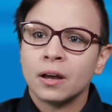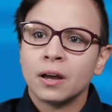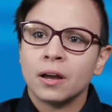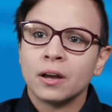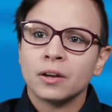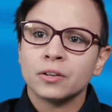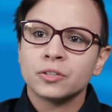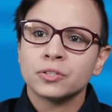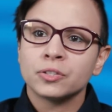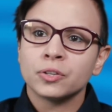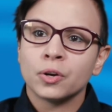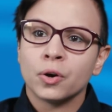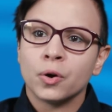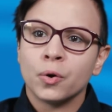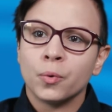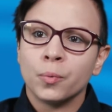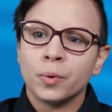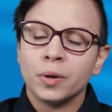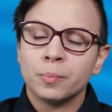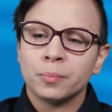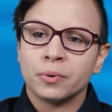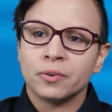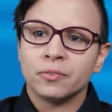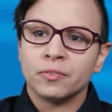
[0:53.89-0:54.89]
So we
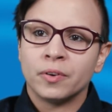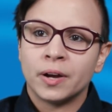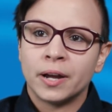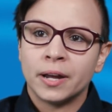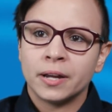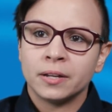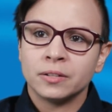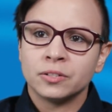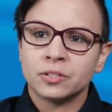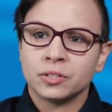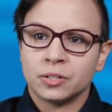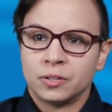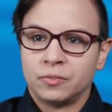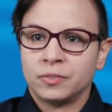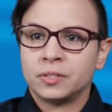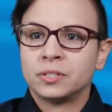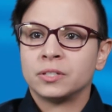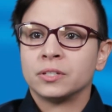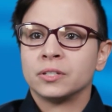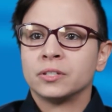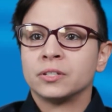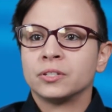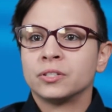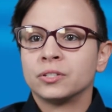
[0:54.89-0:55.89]
provide
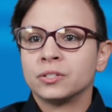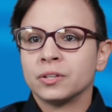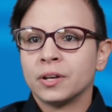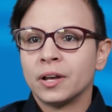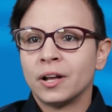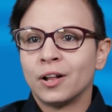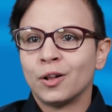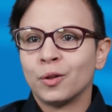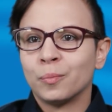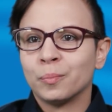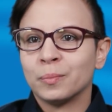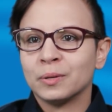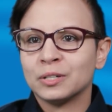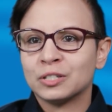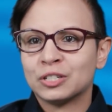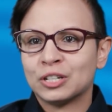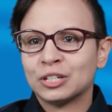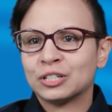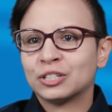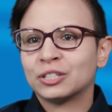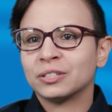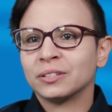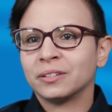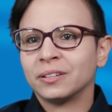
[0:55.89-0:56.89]
services to help
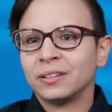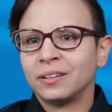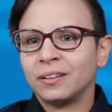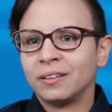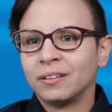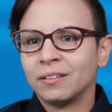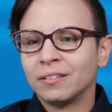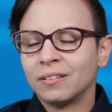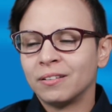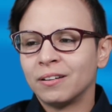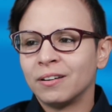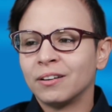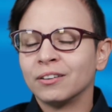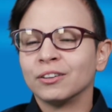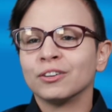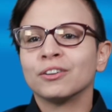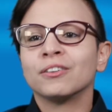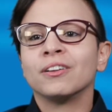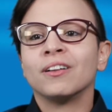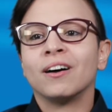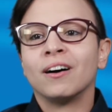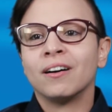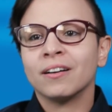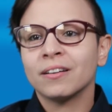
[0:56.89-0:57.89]
essentially
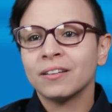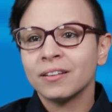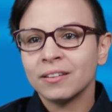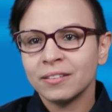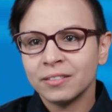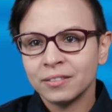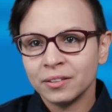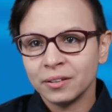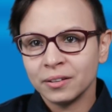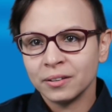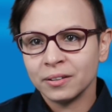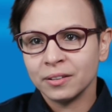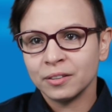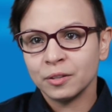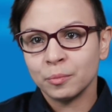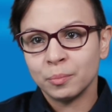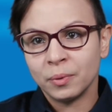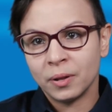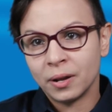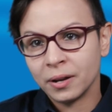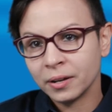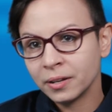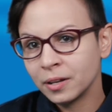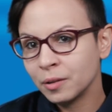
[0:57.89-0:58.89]
unclog the
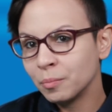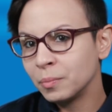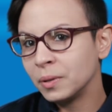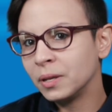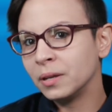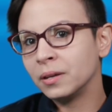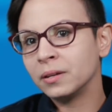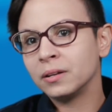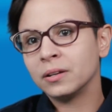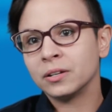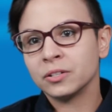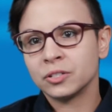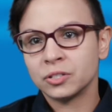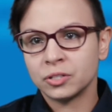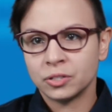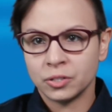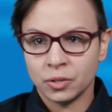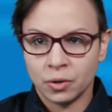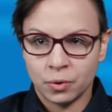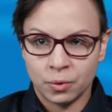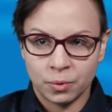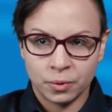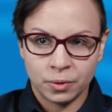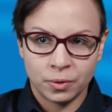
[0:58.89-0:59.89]
blocking, be it a
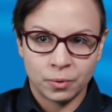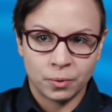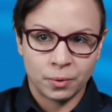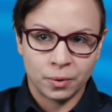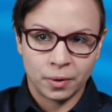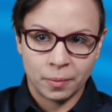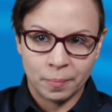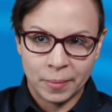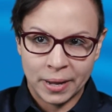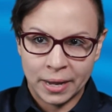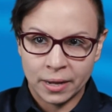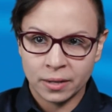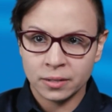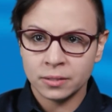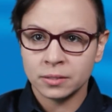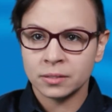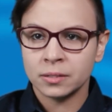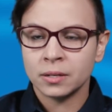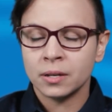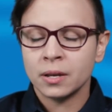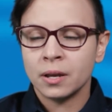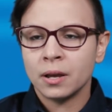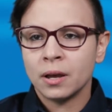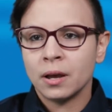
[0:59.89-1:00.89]
stone or a mass.
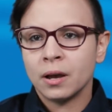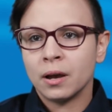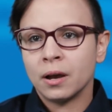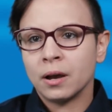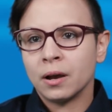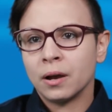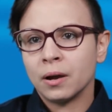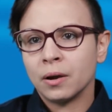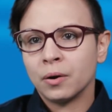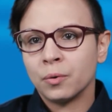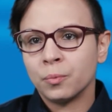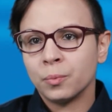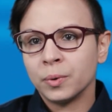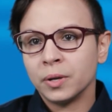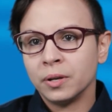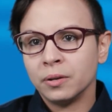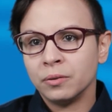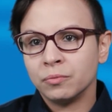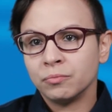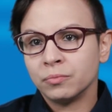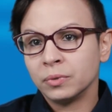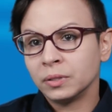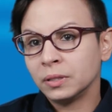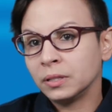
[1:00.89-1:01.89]
We
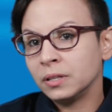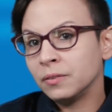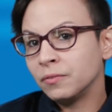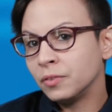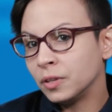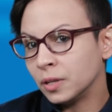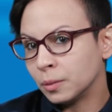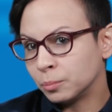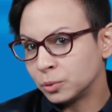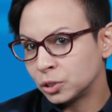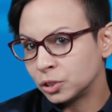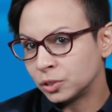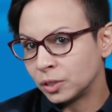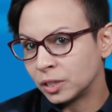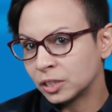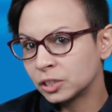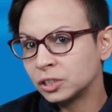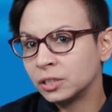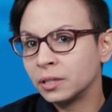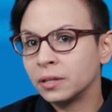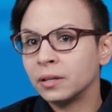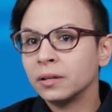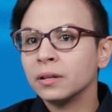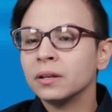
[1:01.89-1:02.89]
relieve the
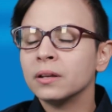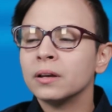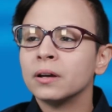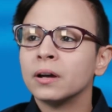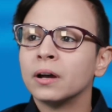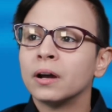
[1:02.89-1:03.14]
obstruction.